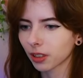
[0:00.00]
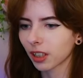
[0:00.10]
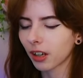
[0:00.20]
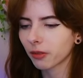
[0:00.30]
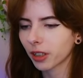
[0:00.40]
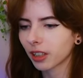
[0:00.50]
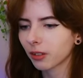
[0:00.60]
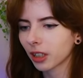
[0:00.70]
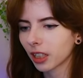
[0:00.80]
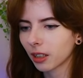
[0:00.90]
in love with
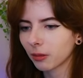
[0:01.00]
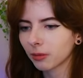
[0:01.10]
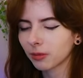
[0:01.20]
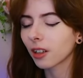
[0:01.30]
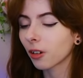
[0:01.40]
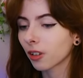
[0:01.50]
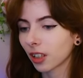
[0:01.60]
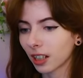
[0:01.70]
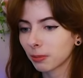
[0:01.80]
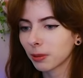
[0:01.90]
with him. I know a
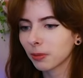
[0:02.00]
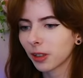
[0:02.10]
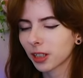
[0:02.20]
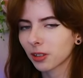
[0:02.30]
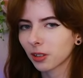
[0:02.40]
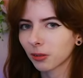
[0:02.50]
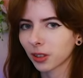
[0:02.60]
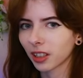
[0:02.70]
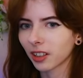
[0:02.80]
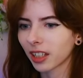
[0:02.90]
lot of people actually
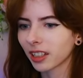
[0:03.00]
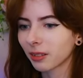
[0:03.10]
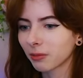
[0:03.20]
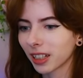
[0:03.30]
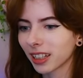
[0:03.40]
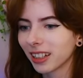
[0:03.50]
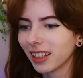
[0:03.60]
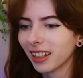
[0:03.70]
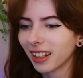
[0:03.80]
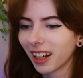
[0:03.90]
really like him. Like,
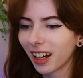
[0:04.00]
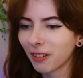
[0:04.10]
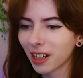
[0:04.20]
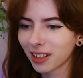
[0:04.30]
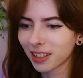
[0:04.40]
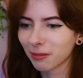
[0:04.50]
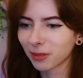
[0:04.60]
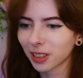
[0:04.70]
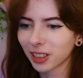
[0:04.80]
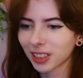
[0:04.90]
I went on
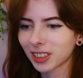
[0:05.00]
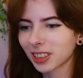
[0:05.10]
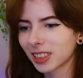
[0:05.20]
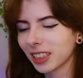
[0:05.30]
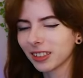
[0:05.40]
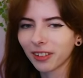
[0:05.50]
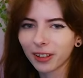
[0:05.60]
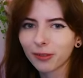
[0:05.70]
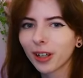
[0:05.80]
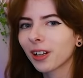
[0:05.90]
Tumblr just to see
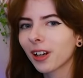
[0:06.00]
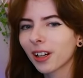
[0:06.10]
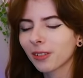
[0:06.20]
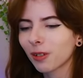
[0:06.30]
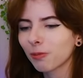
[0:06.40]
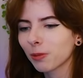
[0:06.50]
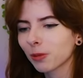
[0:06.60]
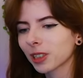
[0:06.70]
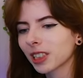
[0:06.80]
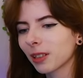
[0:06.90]
like fan art and what people
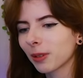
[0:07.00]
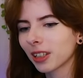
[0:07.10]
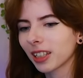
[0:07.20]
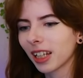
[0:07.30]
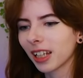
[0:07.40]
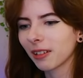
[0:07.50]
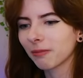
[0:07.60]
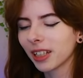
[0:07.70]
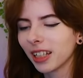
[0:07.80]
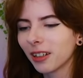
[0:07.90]
were saying about the
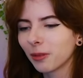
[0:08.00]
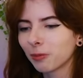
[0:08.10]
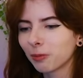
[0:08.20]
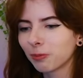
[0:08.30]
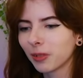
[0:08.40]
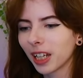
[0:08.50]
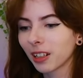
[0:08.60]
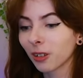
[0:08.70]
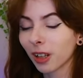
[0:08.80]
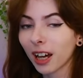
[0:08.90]
game, and
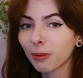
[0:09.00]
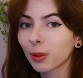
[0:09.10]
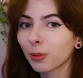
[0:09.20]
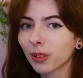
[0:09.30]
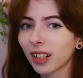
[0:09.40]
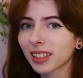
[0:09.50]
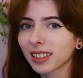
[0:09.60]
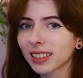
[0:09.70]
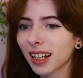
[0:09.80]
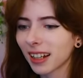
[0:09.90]
a lot of people like
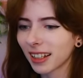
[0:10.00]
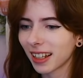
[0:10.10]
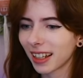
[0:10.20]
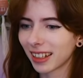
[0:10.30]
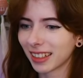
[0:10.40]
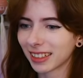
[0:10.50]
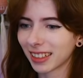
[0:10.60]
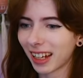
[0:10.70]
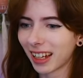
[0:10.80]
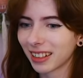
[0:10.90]
this guy, and
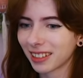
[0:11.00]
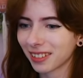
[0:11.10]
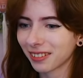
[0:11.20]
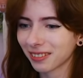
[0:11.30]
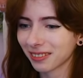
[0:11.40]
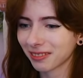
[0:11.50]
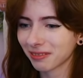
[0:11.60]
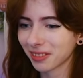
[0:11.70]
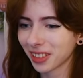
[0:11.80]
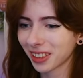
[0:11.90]
I don't
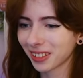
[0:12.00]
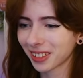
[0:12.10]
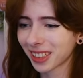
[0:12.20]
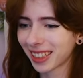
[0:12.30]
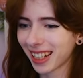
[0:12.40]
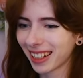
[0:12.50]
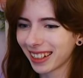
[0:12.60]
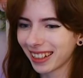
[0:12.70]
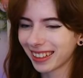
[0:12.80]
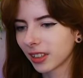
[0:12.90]
really understand
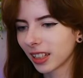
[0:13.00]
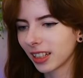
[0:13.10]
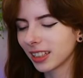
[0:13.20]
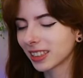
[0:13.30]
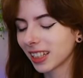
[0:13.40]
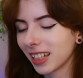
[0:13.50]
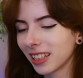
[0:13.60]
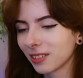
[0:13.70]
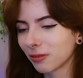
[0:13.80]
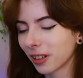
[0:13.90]
it. His
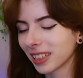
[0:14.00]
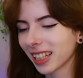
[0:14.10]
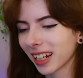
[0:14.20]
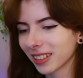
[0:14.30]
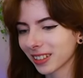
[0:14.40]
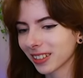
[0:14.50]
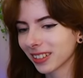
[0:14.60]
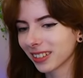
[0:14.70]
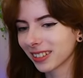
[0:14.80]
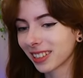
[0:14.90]
his voice
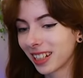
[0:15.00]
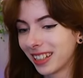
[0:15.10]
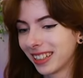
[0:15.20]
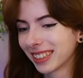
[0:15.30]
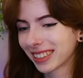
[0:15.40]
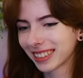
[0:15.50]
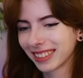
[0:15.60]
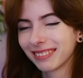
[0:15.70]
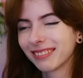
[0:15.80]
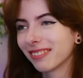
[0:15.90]
actor just...
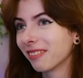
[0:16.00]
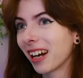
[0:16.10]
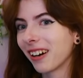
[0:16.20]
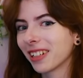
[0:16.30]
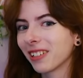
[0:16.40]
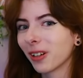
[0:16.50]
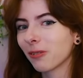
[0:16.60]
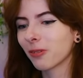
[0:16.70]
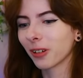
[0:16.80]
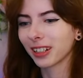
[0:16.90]
wow, he
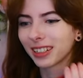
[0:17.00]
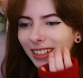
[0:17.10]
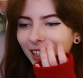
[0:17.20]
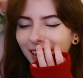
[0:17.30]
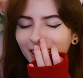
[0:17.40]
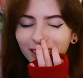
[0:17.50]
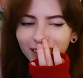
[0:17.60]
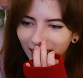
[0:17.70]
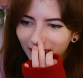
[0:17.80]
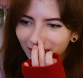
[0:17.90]
went for it, didn't he?
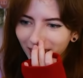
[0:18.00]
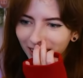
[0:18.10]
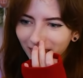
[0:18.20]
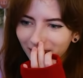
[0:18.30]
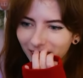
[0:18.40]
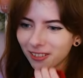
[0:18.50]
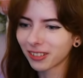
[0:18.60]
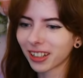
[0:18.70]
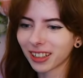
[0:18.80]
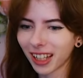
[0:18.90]
Um, I don't know if
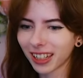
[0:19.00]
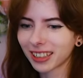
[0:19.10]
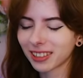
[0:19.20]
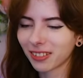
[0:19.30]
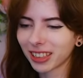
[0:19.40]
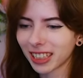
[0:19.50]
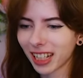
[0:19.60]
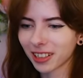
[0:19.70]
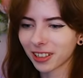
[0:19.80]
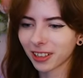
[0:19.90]
I liked his voice
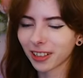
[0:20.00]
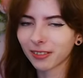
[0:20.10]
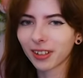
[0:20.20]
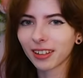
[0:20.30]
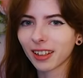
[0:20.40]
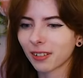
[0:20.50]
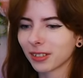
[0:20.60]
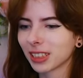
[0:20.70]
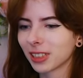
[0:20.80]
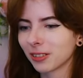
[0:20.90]
actor or if I thought it
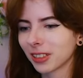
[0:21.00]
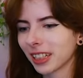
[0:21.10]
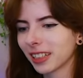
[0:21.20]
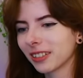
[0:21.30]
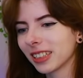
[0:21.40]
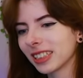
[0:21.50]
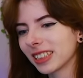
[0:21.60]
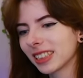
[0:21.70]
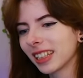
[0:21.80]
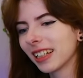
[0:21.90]
was too
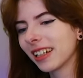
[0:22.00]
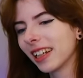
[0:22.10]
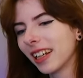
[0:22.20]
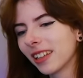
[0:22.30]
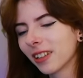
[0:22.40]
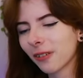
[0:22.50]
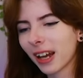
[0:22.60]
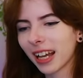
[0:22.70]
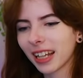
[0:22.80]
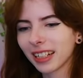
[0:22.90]
ridiculous. Either
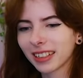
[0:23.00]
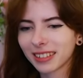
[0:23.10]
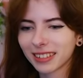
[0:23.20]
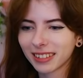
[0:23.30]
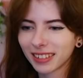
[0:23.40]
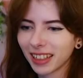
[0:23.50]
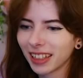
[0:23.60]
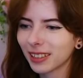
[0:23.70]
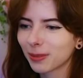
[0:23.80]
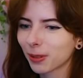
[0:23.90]
way,
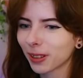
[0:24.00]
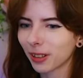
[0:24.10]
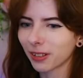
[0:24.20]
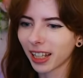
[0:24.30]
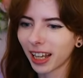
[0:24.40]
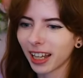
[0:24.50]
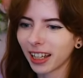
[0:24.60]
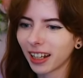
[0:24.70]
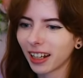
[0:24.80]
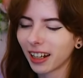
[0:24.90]
he's pretty
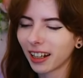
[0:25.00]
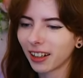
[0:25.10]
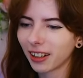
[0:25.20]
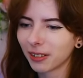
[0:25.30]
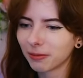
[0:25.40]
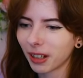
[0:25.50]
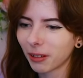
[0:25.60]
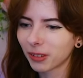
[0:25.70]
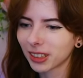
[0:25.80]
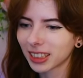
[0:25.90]
okay. Um, I
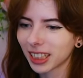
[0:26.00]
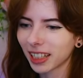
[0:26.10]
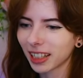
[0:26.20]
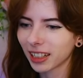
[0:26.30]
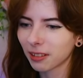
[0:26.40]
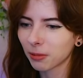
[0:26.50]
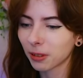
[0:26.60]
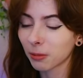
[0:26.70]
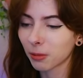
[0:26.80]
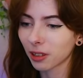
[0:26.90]
will say that he
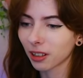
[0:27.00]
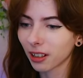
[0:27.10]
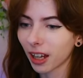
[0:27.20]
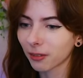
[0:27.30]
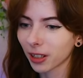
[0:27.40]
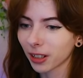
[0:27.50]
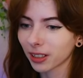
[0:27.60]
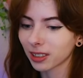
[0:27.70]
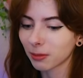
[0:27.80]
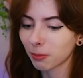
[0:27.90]
put up with a lot of
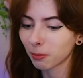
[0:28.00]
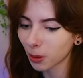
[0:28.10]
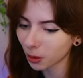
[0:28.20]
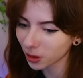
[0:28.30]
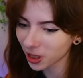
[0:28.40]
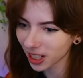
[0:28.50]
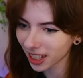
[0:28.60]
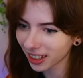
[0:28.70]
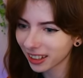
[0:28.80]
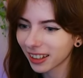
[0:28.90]
Harry's
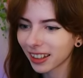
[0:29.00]
bullshit,